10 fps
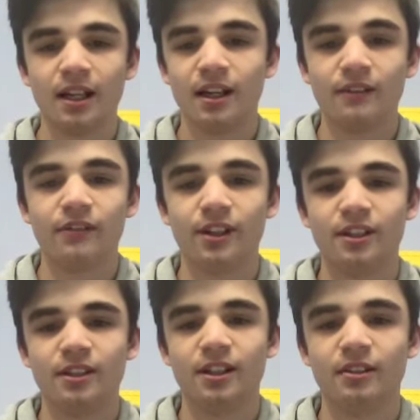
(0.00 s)
I figured,
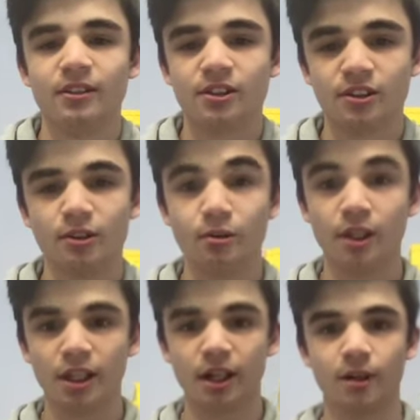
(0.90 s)
you know, it's the new
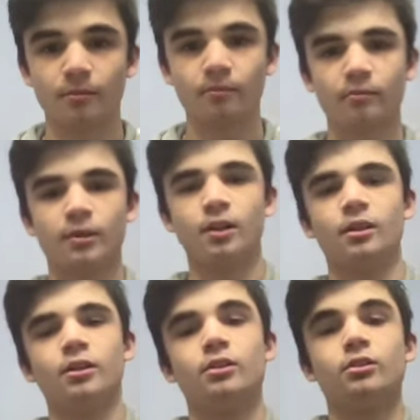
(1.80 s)
year.
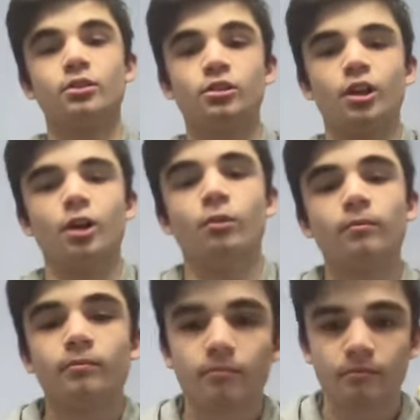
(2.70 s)
So,
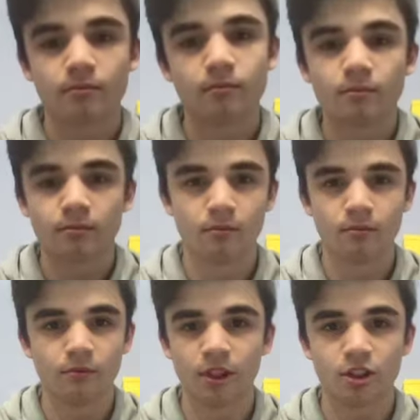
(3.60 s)

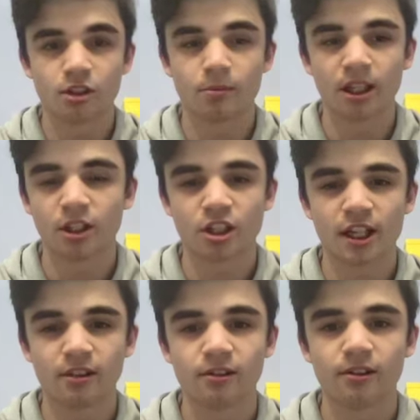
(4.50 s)
let's just make a
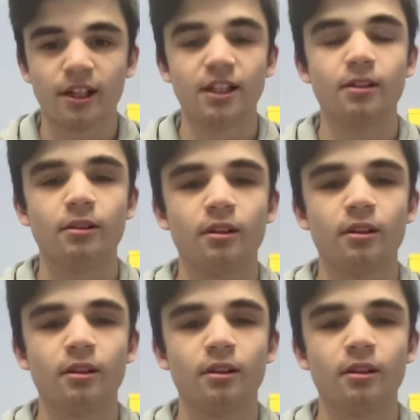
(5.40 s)
channel already.